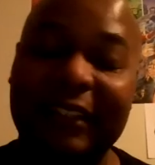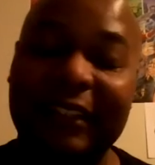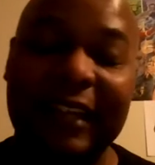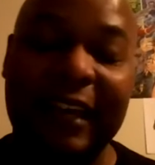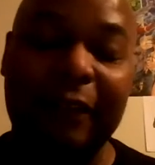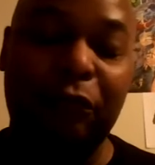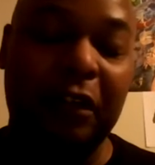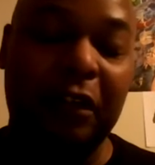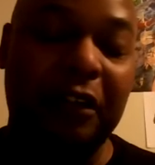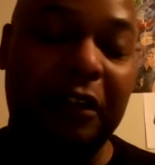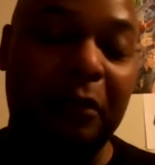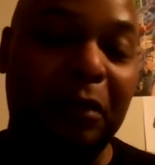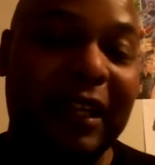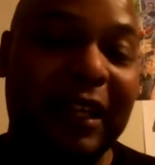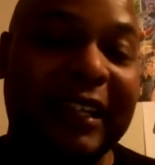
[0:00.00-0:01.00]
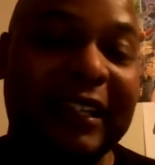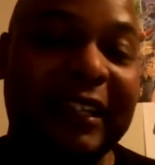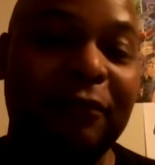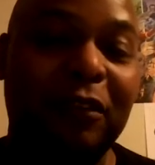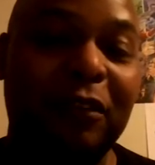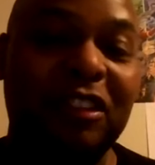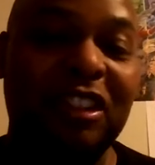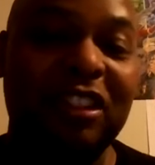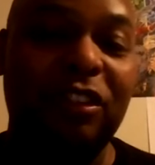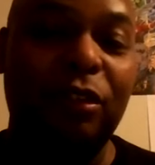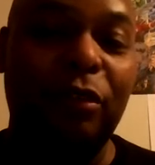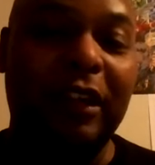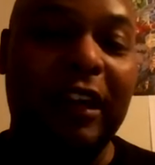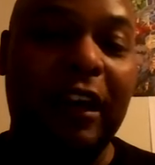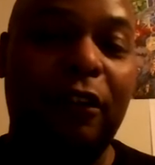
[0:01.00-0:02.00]
that we're complaining, we're just
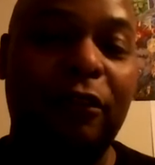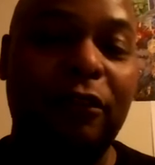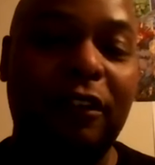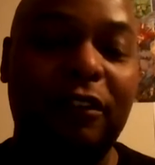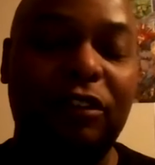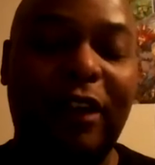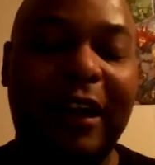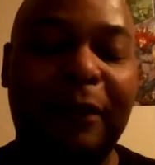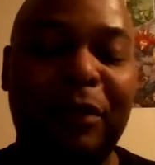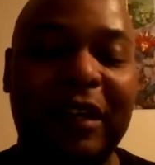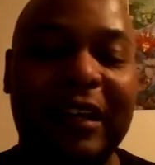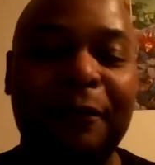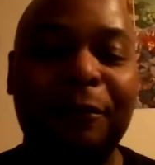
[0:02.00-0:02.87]
doing our own little draft pick